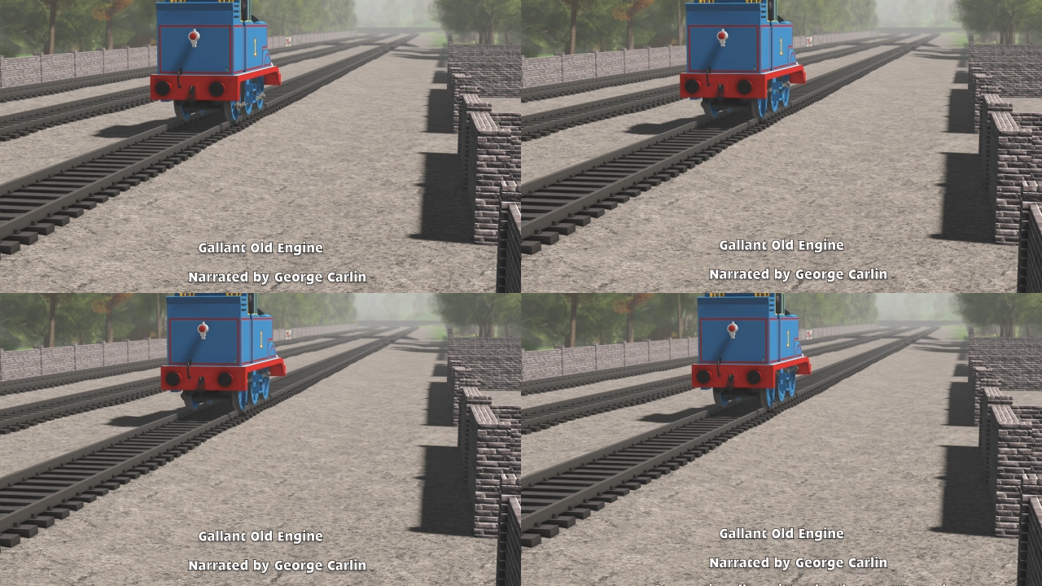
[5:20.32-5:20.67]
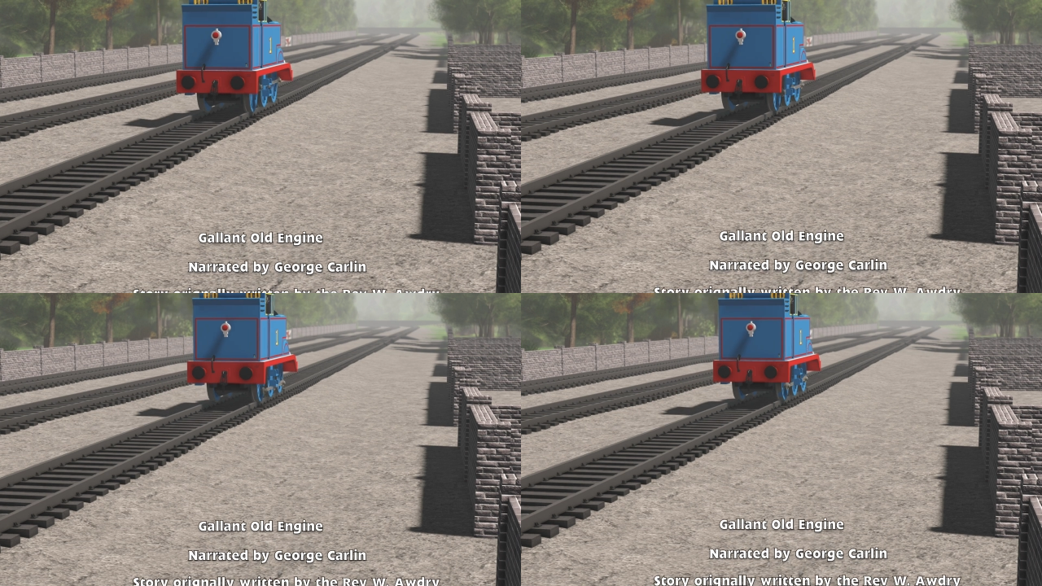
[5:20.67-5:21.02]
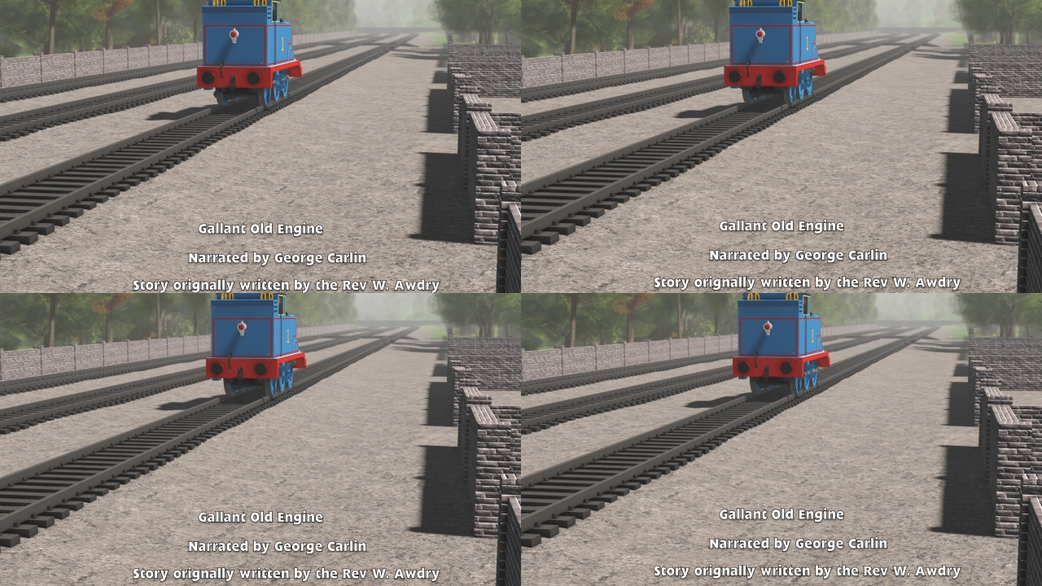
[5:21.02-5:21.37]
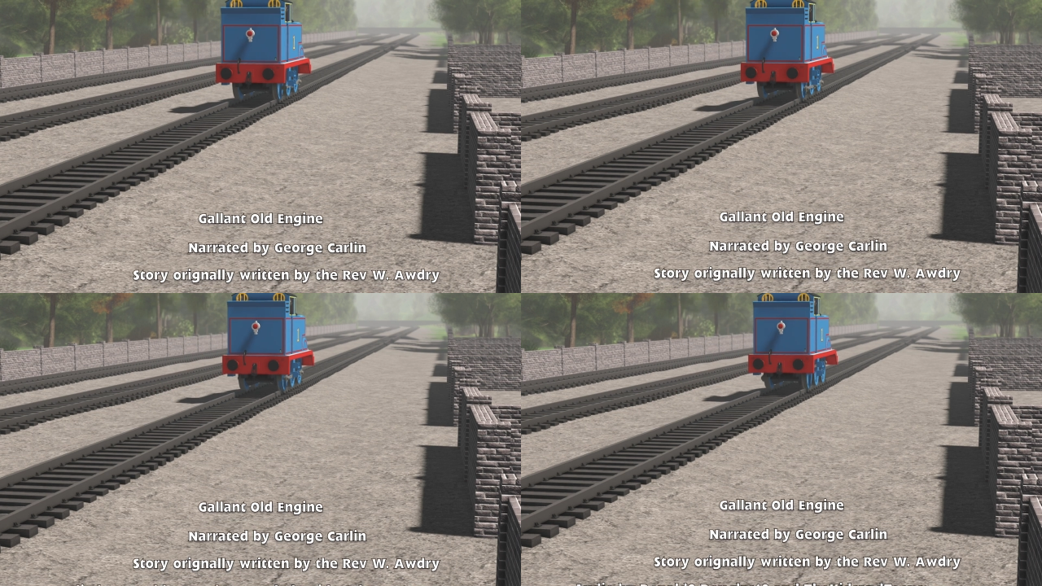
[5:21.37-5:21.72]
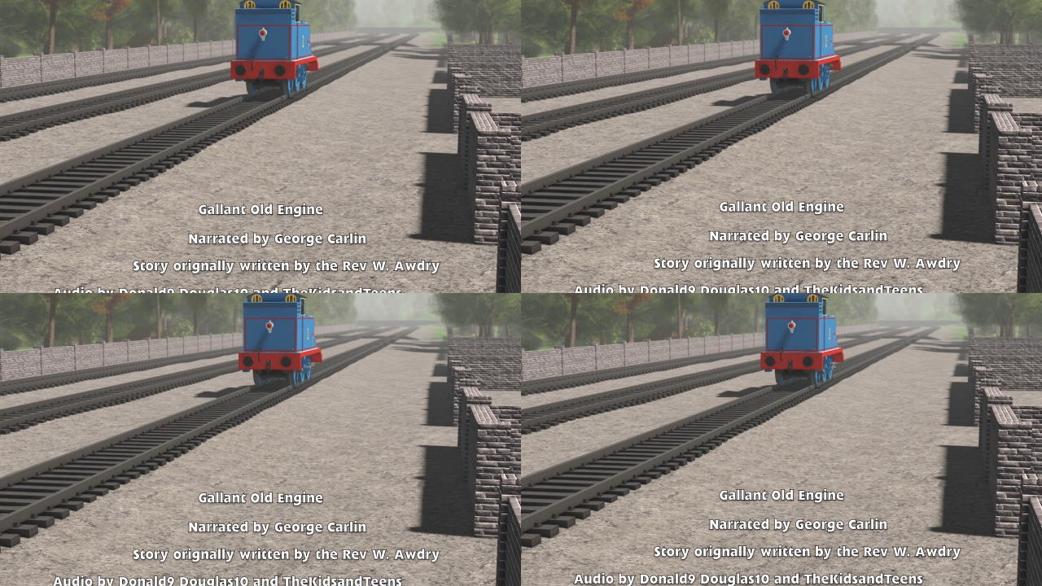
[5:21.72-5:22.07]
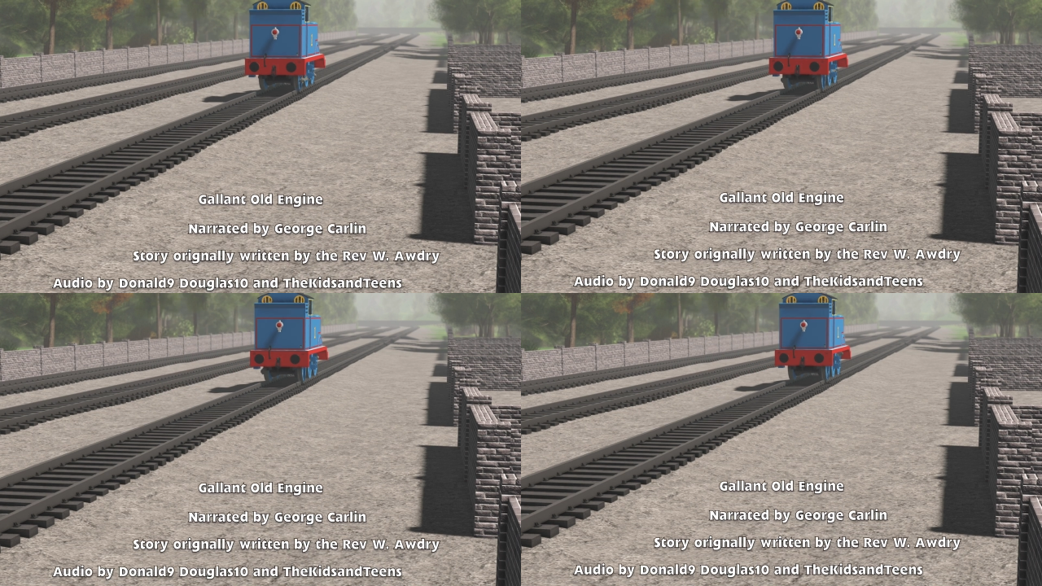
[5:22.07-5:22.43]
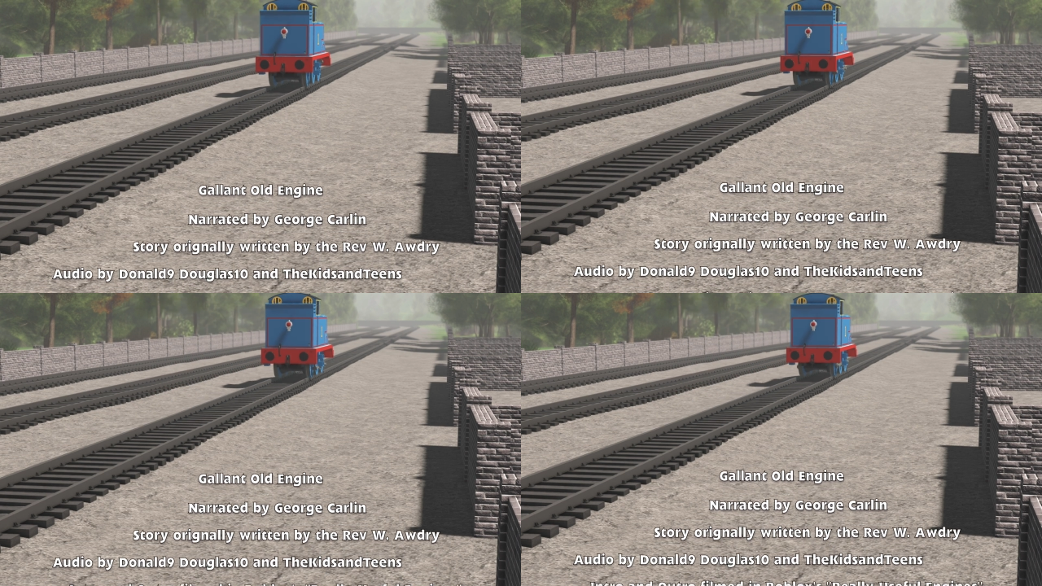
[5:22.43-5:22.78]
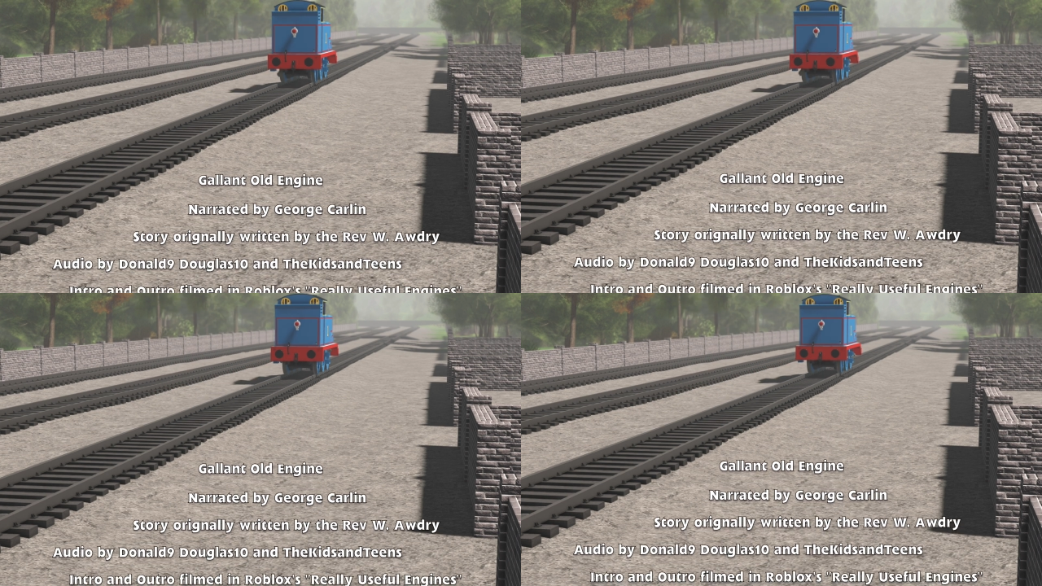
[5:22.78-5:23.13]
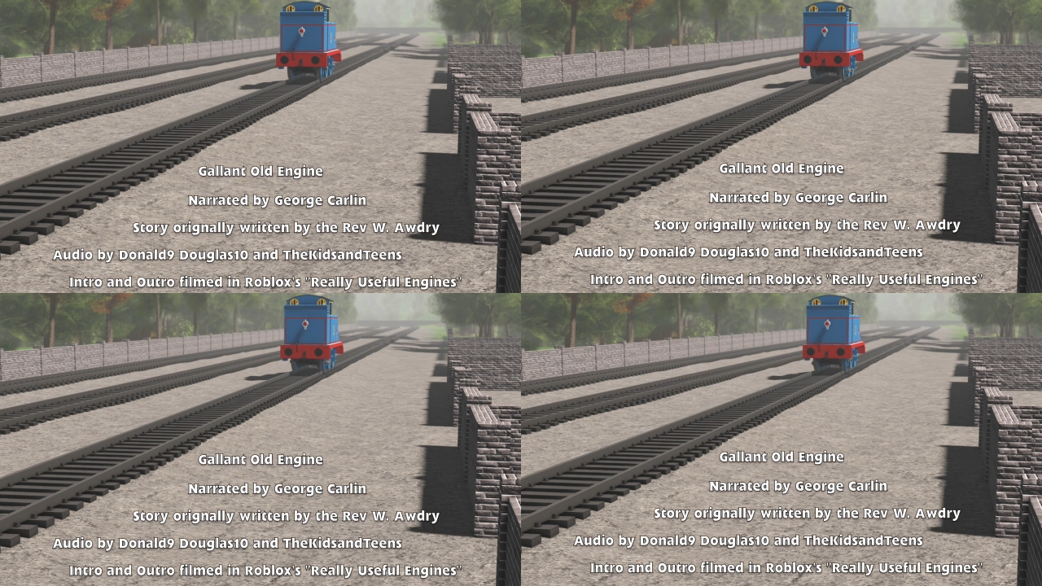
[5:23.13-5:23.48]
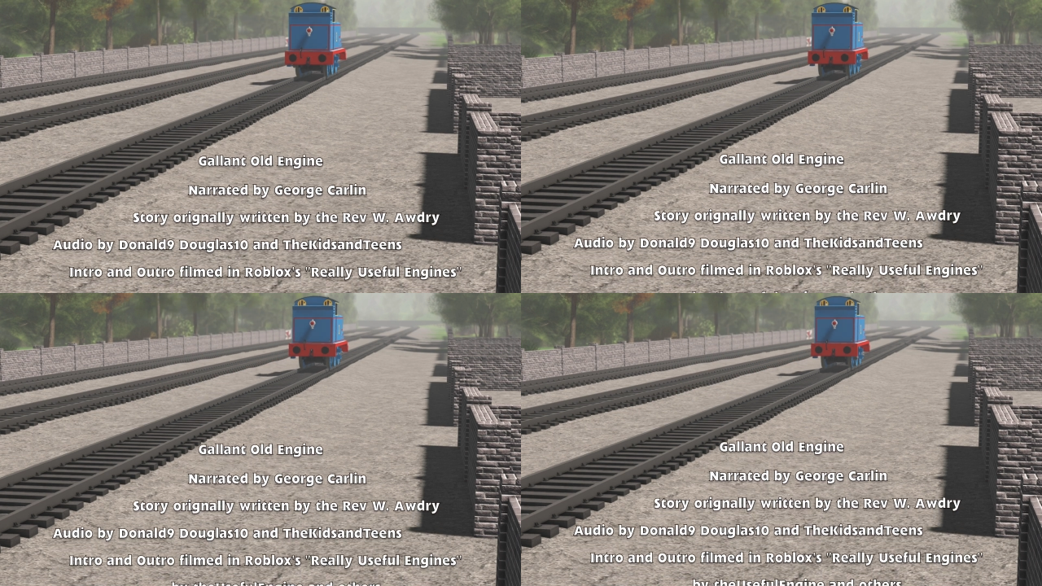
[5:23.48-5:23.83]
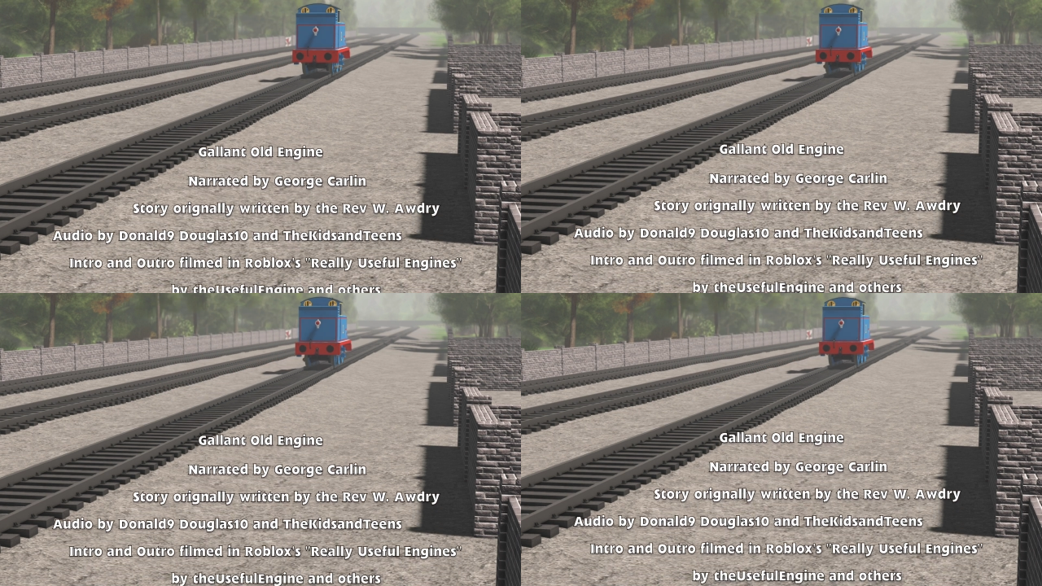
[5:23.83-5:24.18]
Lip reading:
Nobody's mouth can be seen.